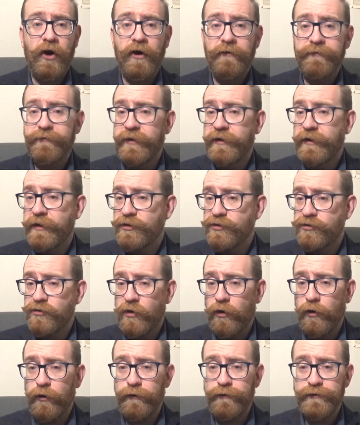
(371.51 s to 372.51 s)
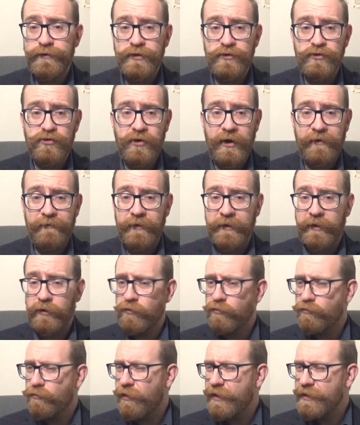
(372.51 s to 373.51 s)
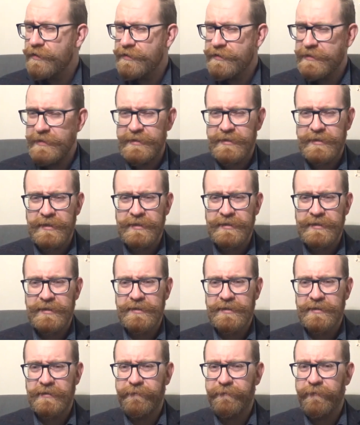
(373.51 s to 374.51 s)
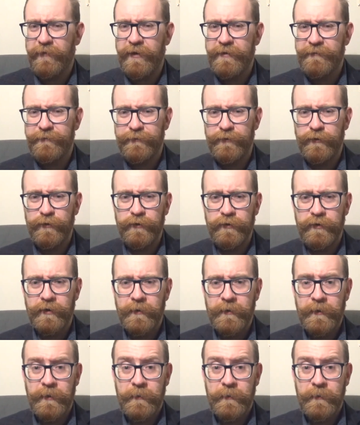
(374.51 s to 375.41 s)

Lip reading: often in droves and travelling great distances to find food.